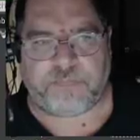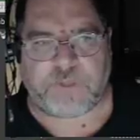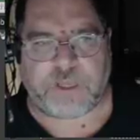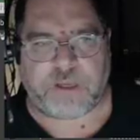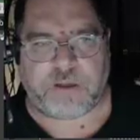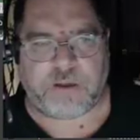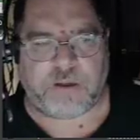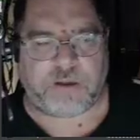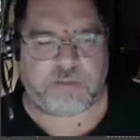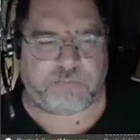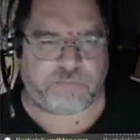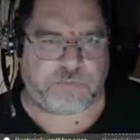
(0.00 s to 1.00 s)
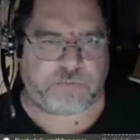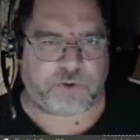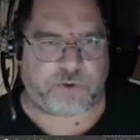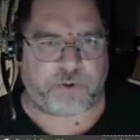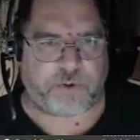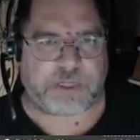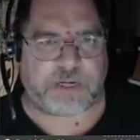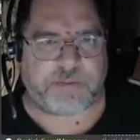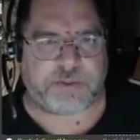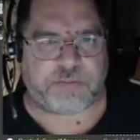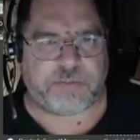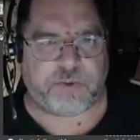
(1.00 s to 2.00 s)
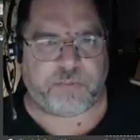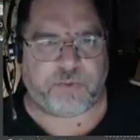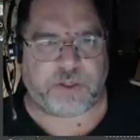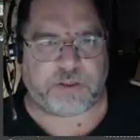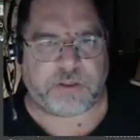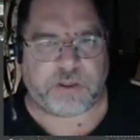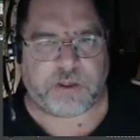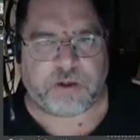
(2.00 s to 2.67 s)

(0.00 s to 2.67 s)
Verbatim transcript: the third-person animation blueprint